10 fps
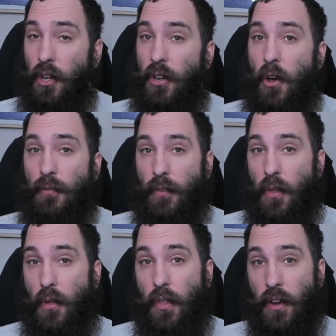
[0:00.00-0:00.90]
look no
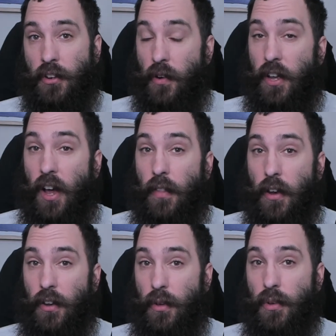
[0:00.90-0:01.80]
further than turning on
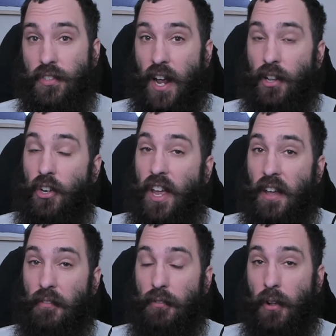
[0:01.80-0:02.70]
the news and
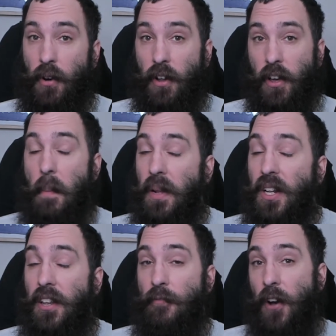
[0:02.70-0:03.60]
looking at Florida
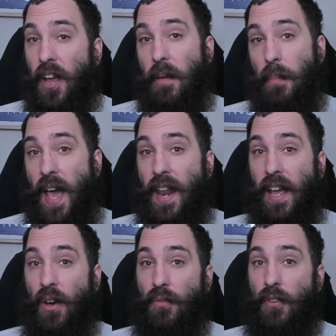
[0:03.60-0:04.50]
completely fucking
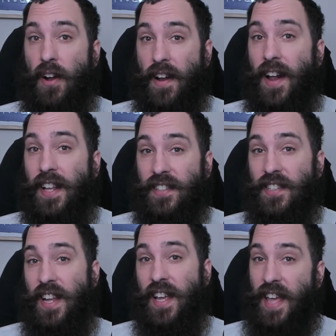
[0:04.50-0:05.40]
panic over a
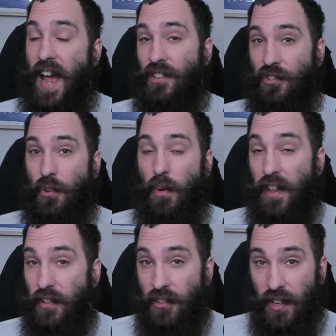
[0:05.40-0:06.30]
non-existent gas
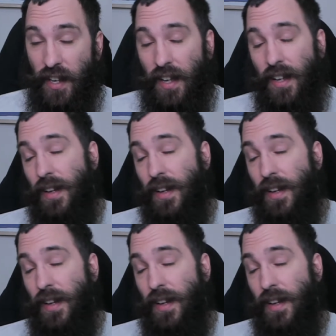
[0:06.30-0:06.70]
shortage.